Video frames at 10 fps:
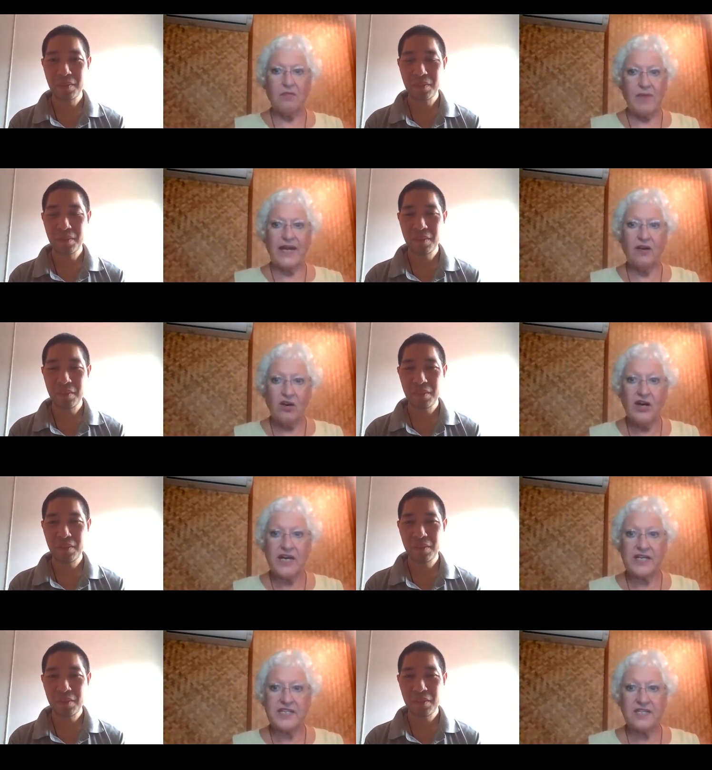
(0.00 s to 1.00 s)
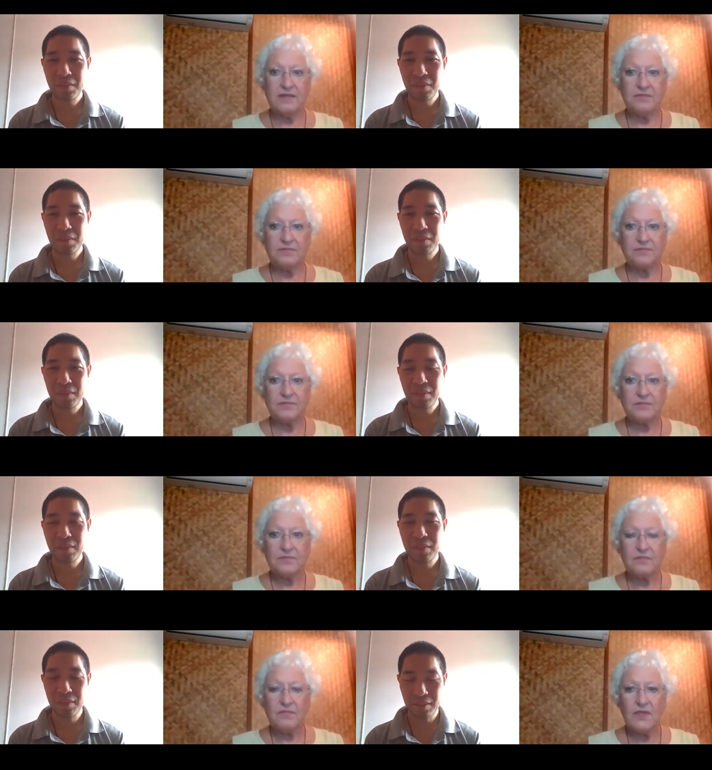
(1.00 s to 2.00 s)
Speaker 1: on my heart,
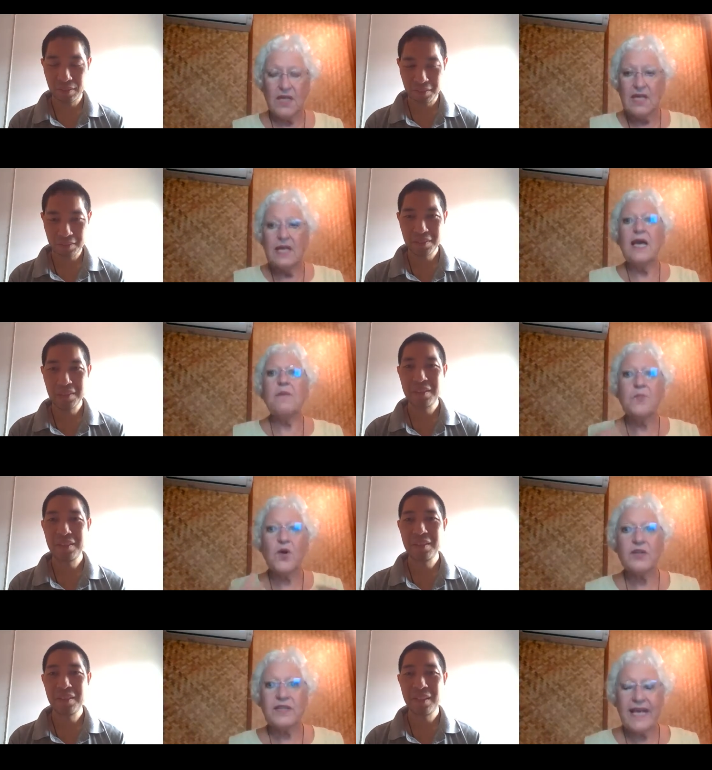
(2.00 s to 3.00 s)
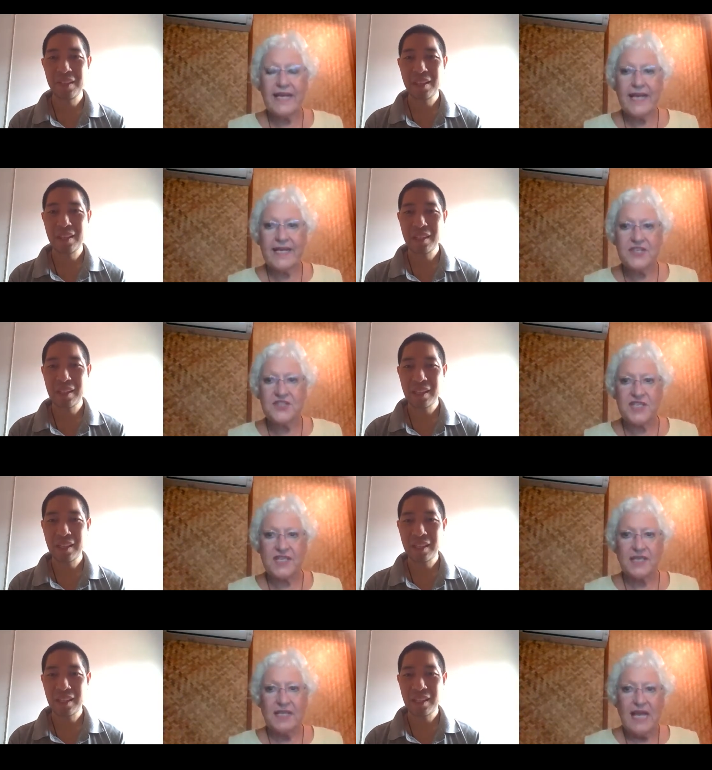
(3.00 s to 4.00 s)
Mm-hmm. and brought that
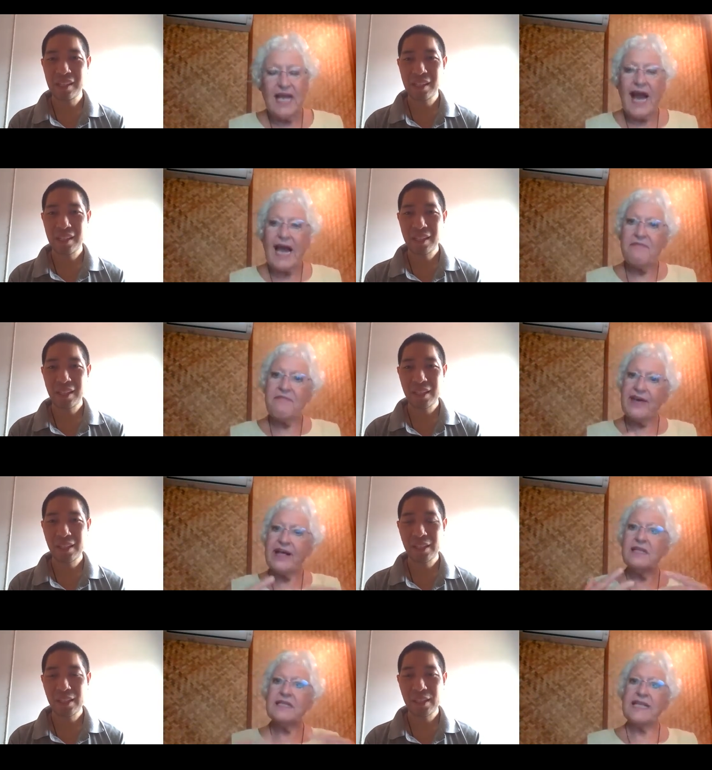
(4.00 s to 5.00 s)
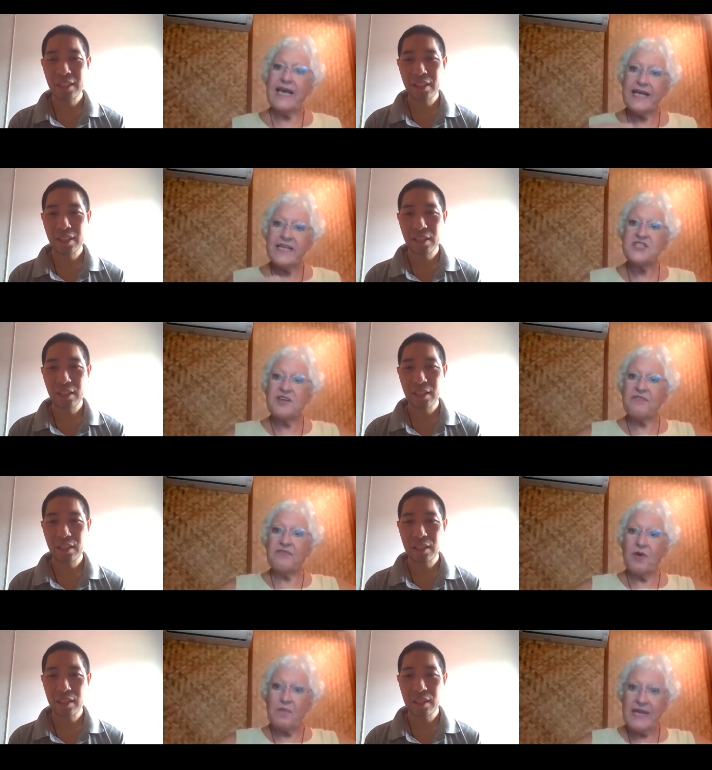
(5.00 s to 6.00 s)
energy. I felt the energy
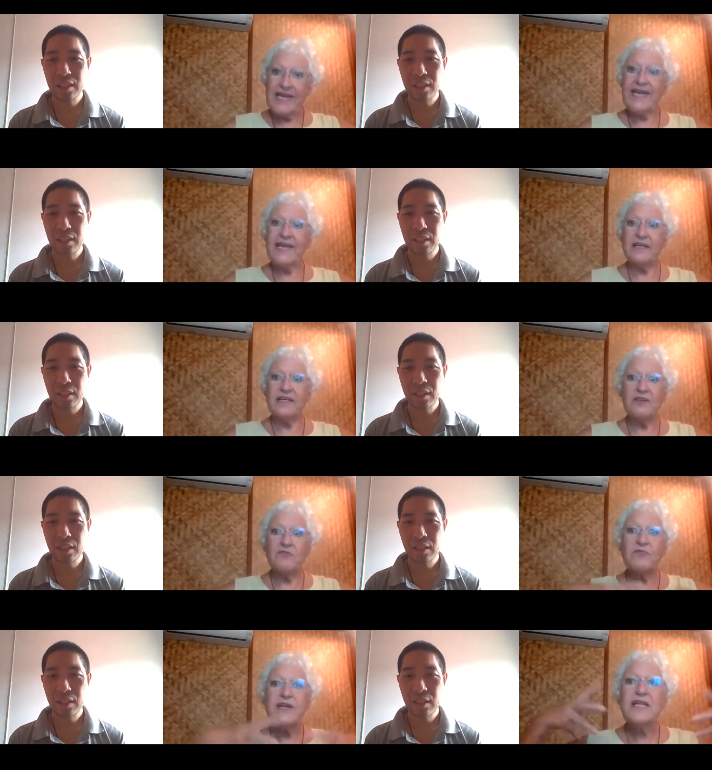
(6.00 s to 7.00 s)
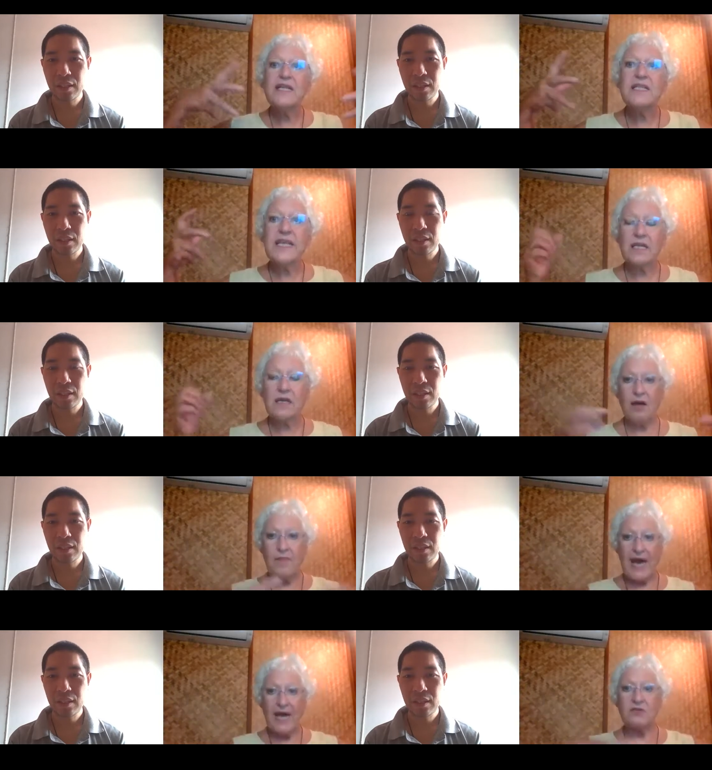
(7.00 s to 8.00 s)
from here really
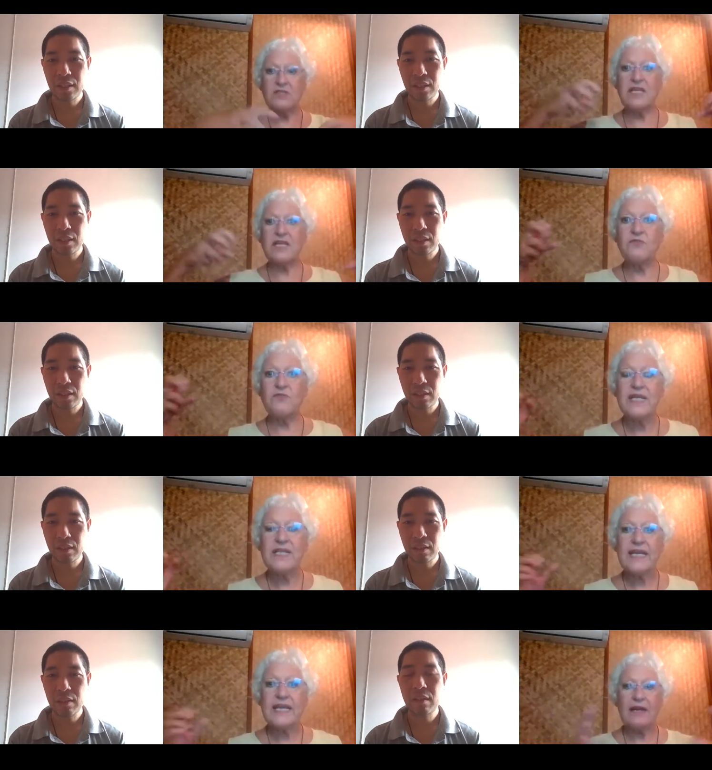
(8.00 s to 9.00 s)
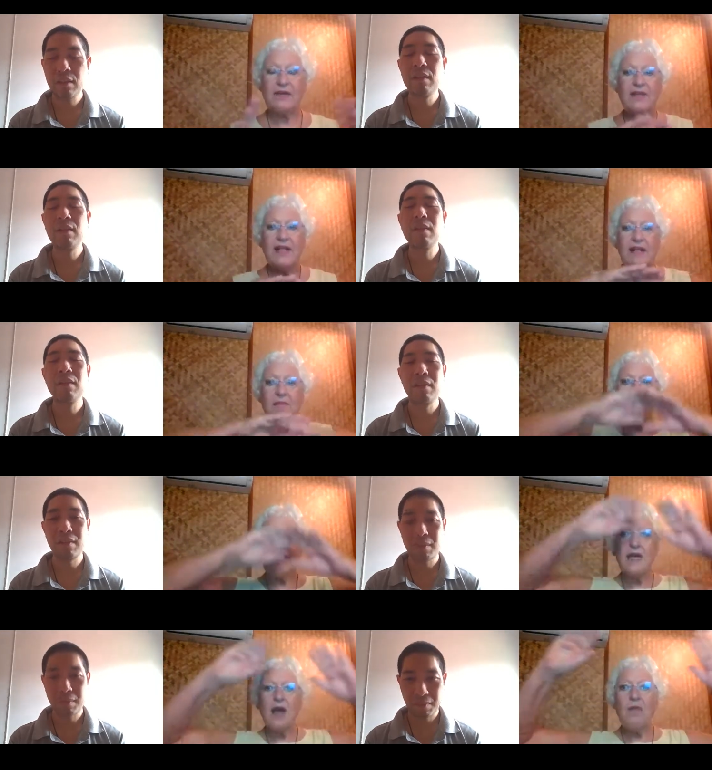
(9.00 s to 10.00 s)
come out and really kind of
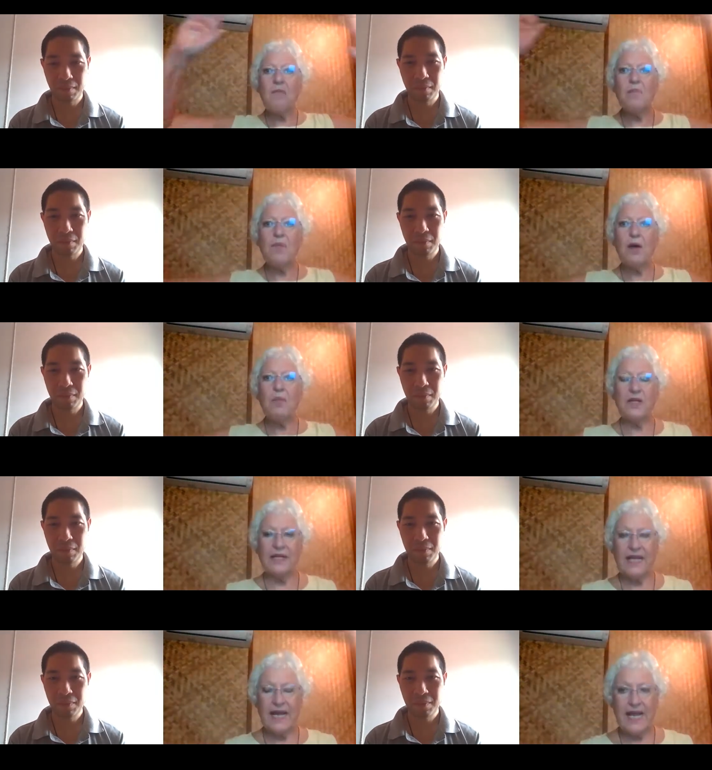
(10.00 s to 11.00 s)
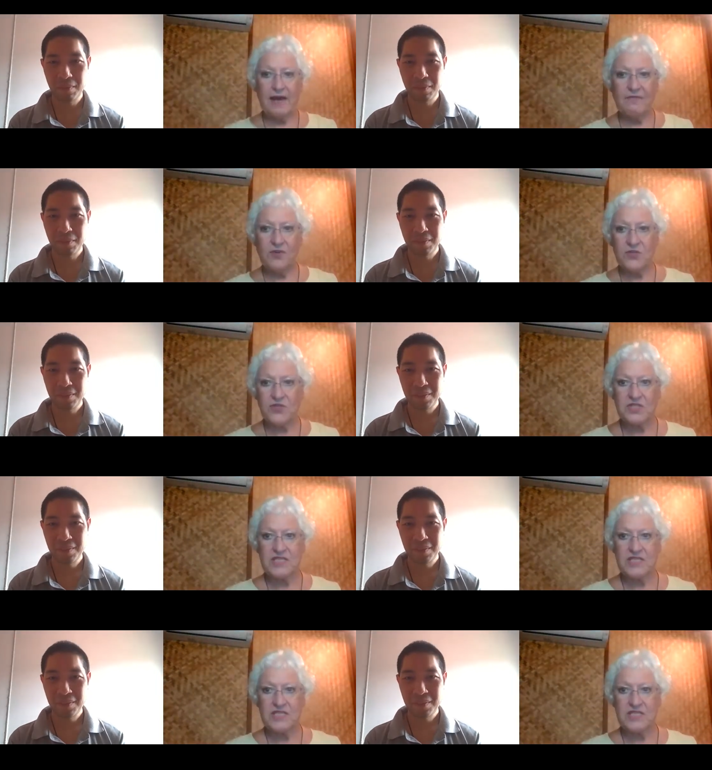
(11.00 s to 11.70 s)
become a bubble. And I have also